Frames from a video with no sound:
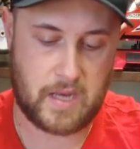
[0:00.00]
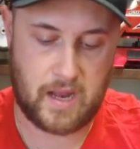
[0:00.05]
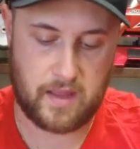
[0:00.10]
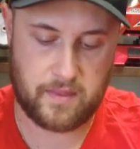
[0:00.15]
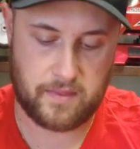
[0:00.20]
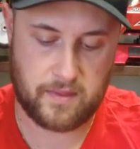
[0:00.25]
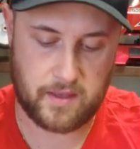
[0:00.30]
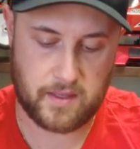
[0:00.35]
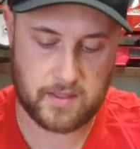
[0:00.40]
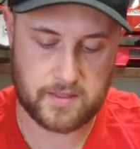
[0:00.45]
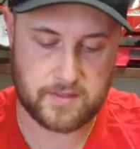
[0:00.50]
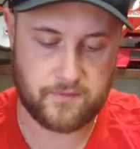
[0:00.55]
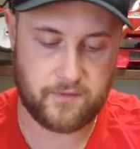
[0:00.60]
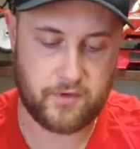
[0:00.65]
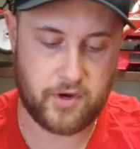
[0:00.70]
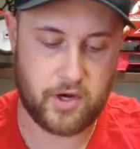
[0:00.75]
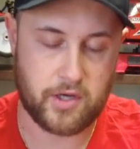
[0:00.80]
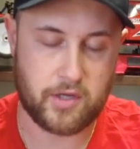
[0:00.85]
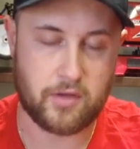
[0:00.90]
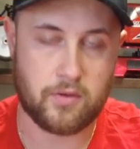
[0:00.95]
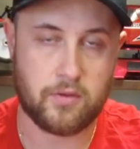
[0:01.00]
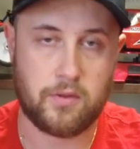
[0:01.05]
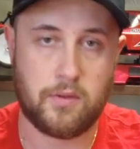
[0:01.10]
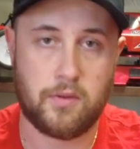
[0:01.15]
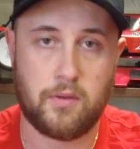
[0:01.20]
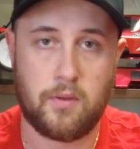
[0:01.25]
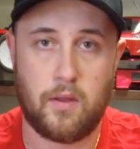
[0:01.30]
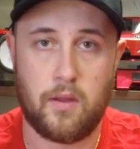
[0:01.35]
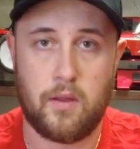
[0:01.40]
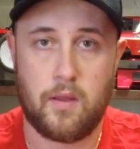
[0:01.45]
I think it's very good.
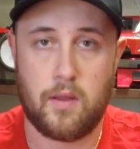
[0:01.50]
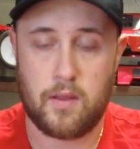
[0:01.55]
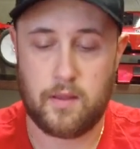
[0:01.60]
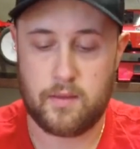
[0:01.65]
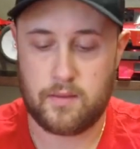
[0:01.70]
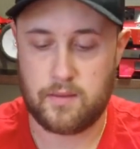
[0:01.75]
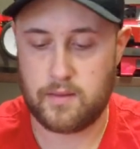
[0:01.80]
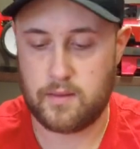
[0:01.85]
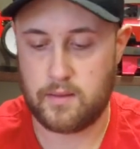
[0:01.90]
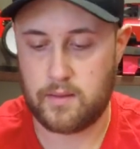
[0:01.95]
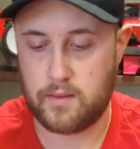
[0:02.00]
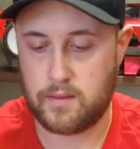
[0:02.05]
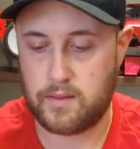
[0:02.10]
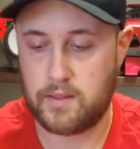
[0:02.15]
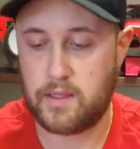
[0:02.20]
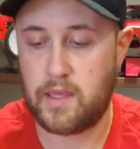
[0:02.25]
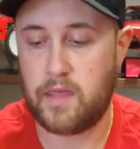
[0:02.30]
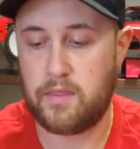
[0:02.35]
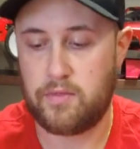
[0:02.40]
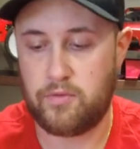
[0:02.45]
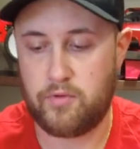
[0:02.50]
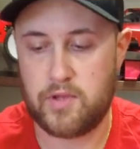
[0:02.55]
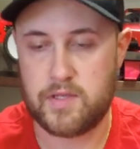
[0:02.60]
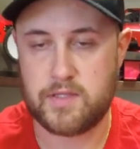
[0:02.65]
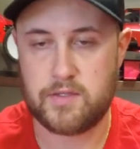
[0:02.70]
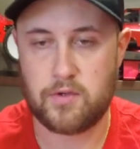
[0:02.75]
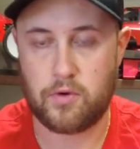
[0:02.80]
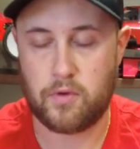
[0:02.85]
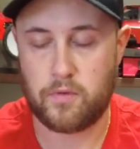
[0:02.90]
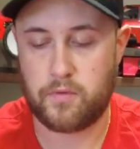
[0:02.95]
The
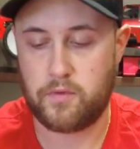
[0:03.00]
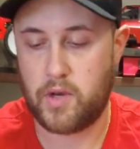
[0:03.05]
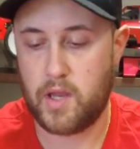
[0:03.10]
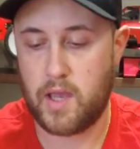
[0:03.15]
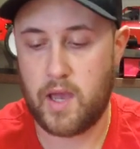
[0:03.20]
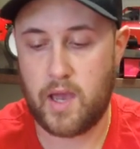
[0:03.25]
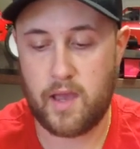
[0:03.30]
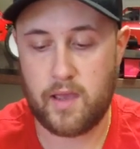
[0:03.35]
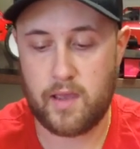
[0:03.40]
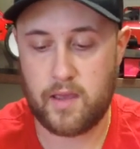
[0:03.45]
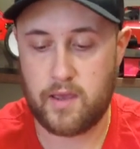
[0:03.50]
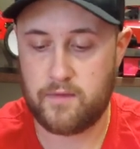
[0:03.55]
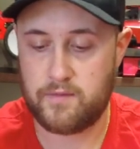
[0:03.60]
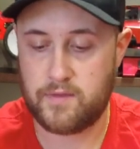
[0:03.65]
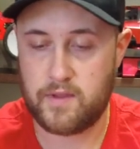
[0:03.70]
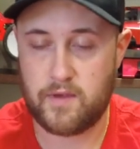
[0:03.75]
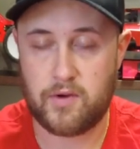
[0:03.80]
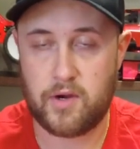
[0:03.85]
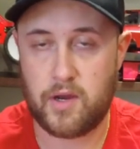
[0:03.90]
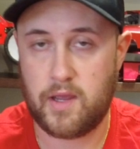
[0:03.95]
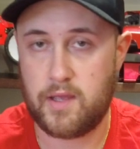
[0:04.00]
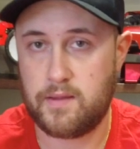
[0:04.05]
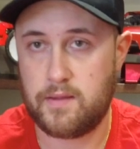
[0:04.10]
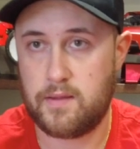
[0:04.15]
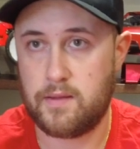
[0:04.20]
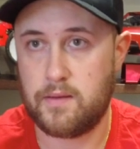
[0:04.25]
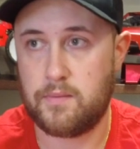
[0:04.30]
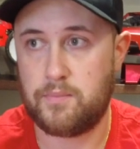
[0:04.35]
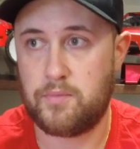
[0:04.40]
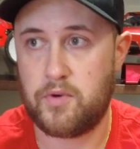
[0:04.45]
K303, I have never had
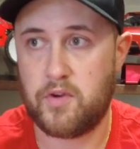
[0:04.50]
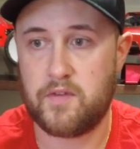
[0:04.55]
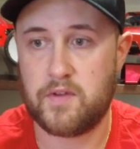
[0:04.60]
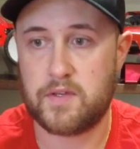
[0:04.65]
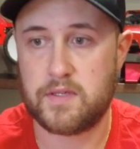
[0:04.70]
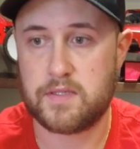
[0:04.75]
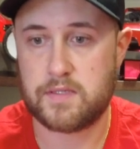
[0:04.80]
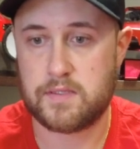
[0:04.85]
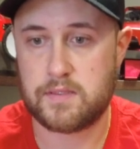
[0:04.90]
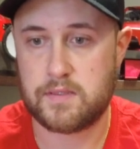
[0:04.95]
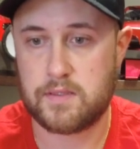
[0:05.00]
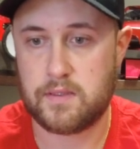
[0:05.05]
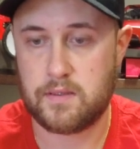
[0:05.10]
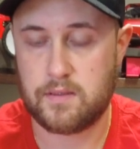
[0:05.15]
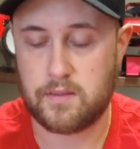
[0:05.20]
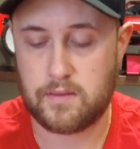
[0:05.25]
the previous